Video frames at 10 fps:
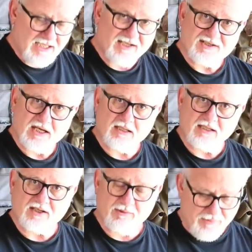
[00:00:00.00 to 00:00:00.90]
in its own
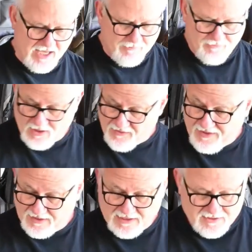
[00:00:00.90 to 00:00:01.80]
little compartment. I
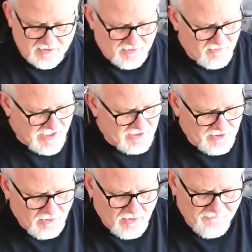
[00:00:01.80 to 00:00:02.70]
think that's a great
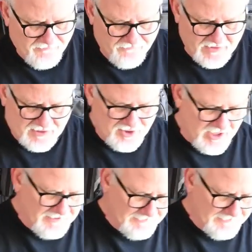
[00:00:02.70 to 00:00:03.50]
little feature.